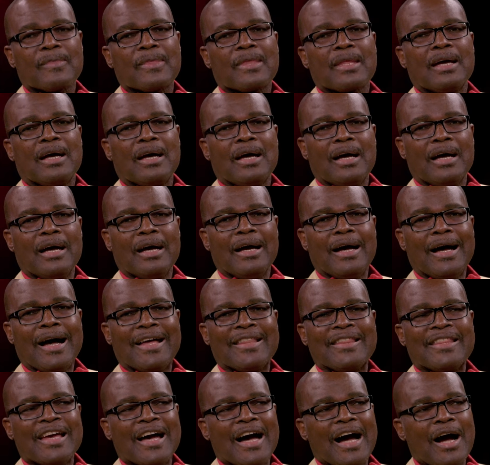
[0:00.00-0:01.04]
uh,
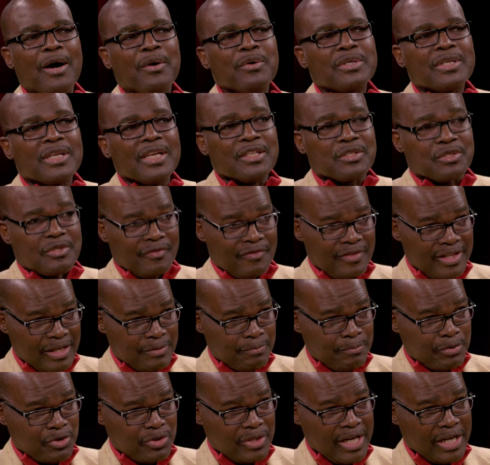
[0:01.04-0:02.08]
and the outlets of that
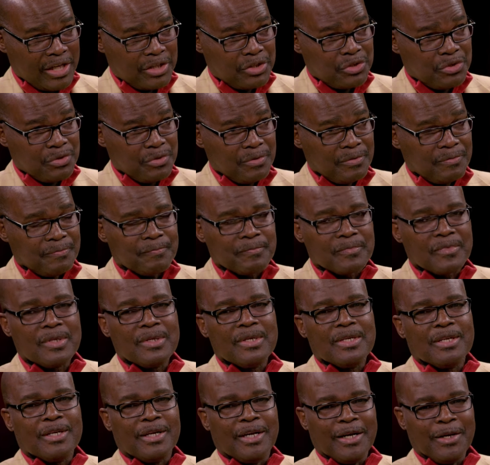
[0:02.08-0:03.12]
production
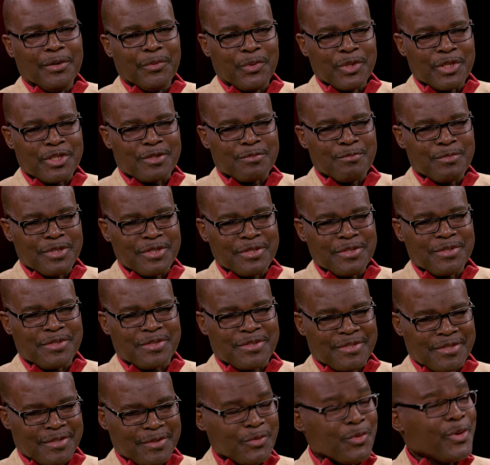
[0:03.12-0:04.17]
uh, which means
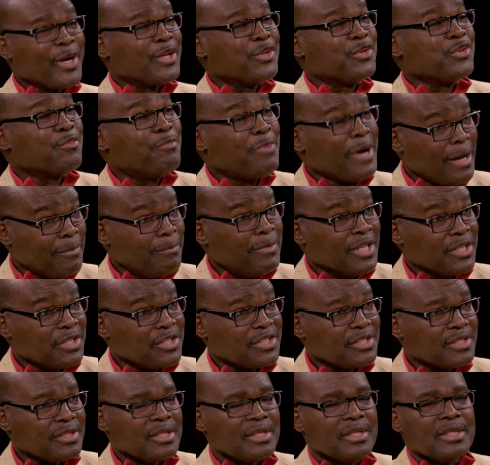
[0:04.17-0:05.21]
you know, where do you
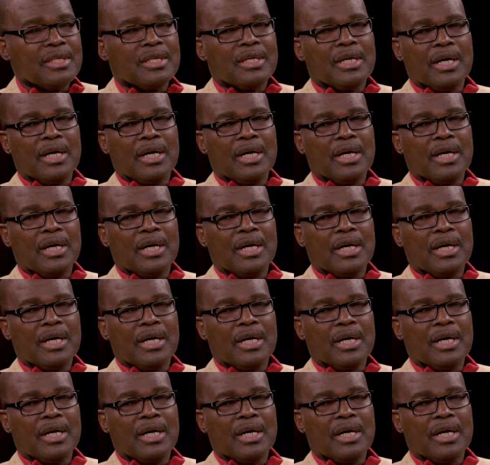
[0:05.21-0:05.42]
publish, mm.